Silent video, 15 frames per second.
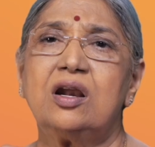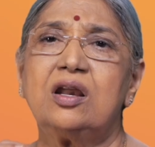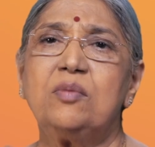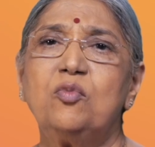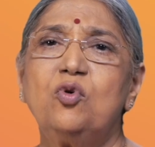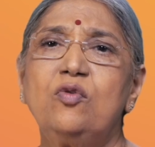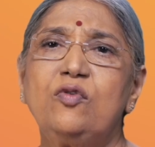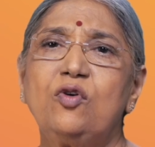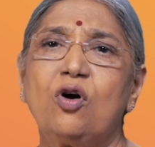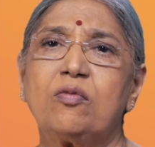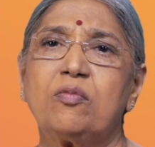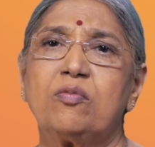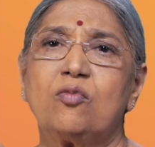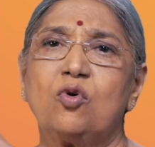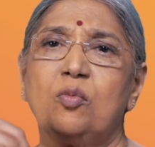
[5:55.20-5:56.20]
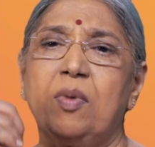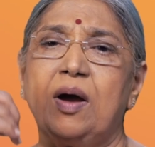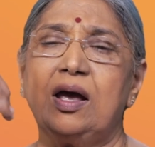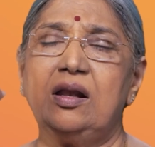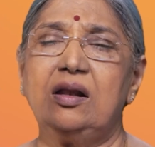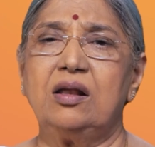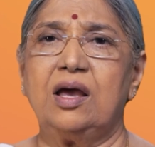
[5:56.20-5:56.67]
remove your
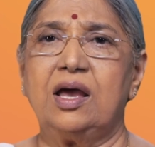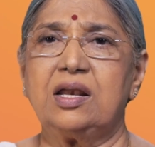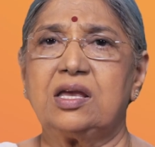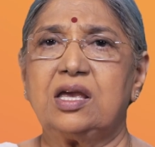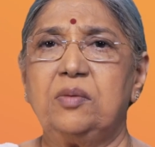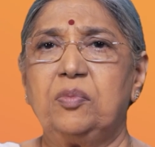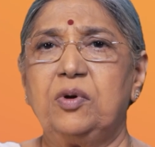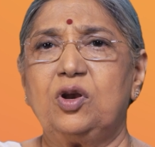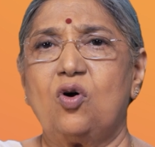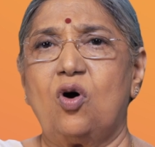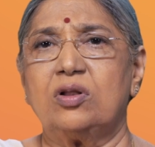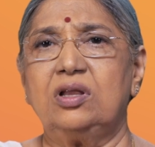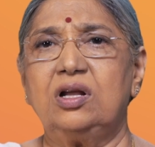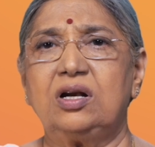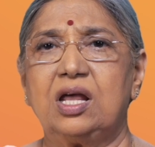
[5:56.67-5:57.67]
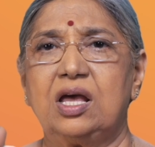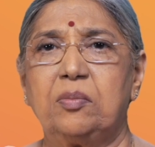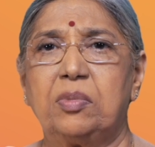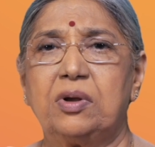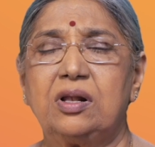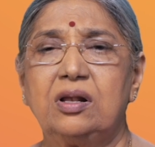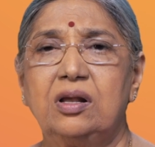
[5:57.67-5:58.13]
mobile and keep it on the
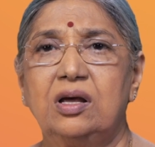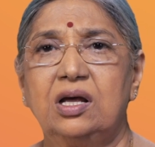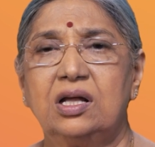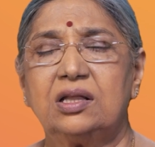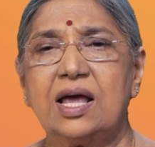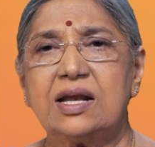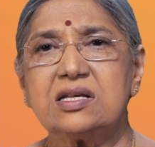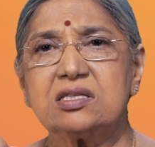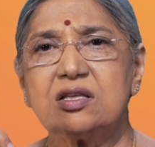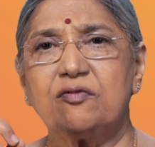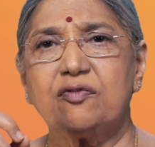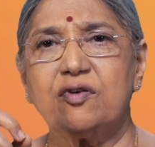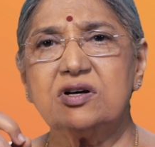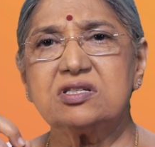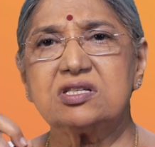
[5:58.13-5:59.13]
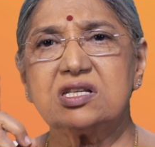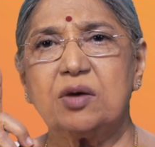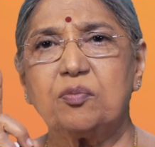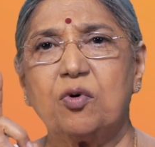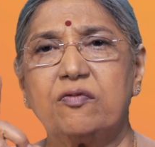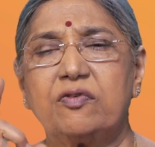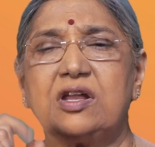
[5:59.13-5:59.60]
table. That is the first
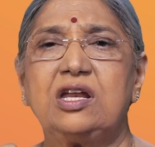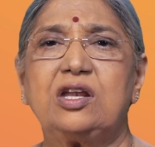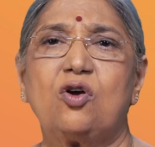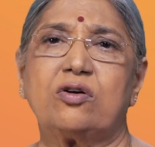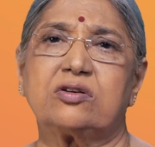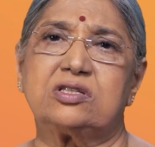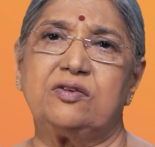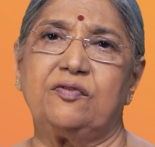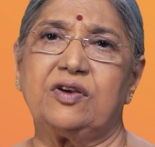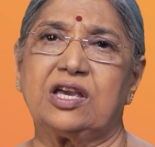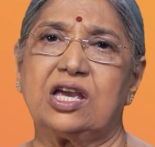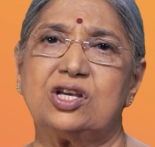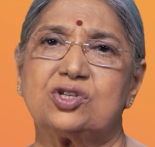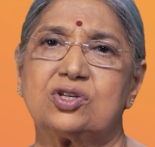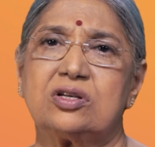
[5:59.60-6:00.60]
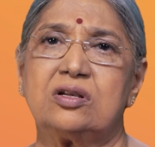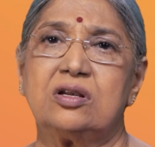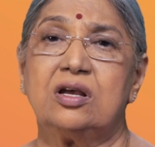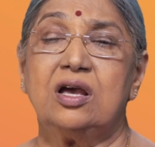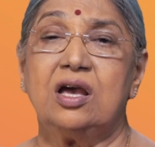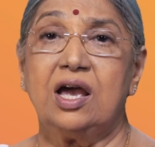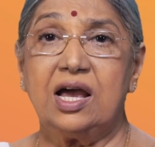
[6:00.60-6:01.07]
step of detoxification.
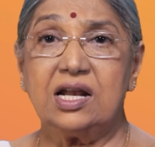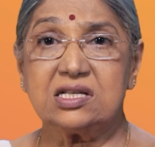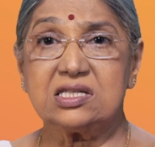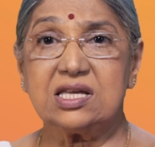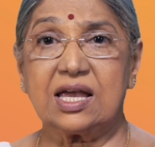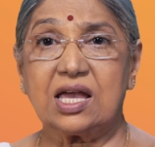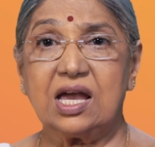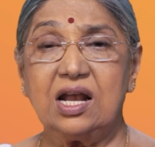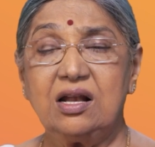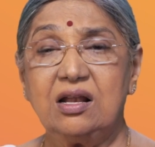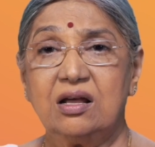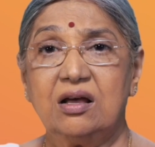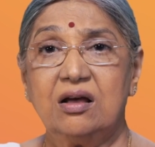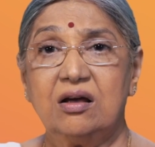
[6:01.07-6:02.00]
And second,